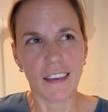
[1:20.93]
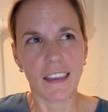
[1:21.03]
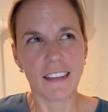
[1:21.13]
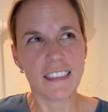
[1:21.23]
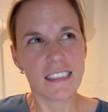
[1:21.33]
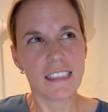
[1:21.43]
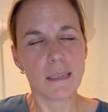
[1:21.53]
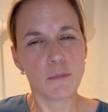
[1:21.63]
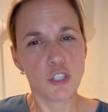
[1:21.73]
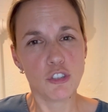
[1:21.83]
It doesn't
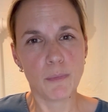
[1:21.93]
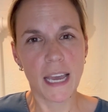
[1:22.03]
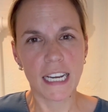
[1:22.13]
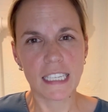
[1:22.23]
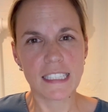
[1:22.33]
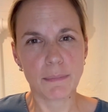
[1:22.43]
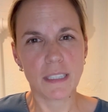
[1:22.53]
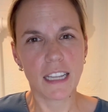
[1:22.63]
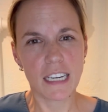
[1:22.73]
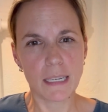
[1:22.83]
seem too bad, except a
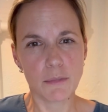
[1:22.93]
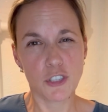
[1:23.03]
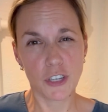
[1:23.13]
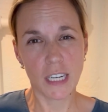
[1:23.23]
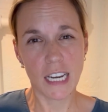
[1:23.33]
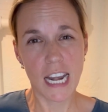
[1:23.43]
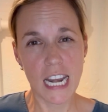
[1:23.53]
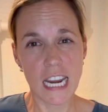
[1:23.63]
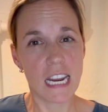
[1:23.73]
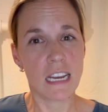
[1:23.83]
lot of times you're gonna
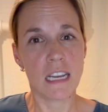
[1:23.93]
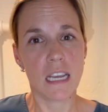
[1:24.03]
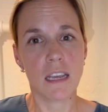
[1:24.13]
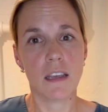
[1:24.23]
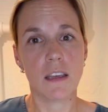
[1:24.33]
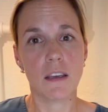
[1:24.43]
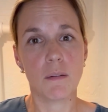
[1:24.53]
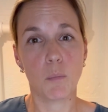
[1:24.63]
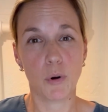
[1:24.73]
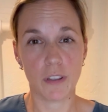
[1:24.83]
need
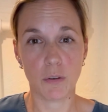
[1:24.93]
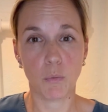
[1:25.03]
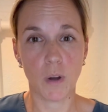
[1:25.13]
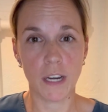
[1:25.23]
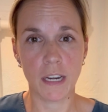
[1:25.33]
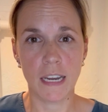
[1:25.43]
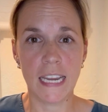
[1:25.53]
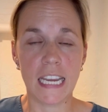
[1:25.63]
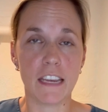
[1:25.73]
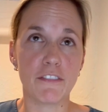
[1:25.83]
more than one.
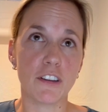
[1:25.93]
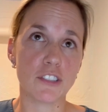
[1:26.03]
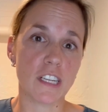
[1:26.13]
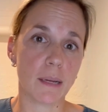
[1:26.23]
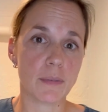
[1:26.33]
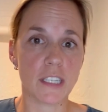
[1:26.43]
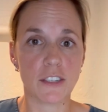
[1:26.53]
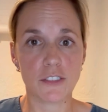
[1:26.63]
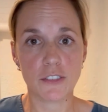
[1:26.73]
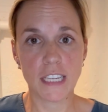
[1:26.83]
If there's an
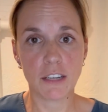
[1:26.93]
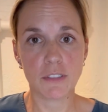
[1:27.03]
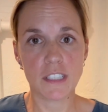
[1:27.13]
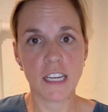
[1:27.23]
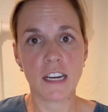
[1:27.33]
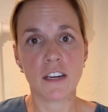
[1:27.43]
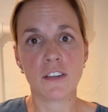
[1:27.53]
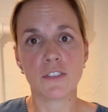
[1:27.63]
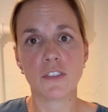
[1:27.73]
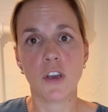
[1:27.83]
upstairs or
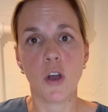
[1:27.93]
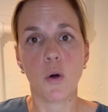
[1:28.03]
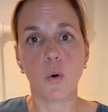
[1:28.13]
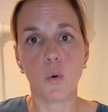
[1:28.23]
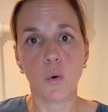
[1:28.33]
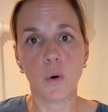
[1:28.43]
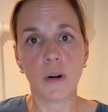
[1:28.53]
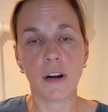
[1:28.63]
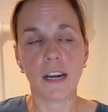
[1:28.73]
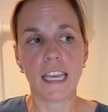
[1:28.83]
downstairs,
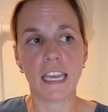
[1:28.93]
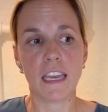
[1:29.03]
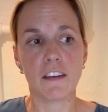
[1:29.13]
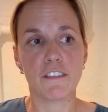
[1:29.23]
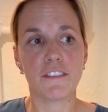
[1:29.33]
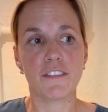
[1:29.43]
or if,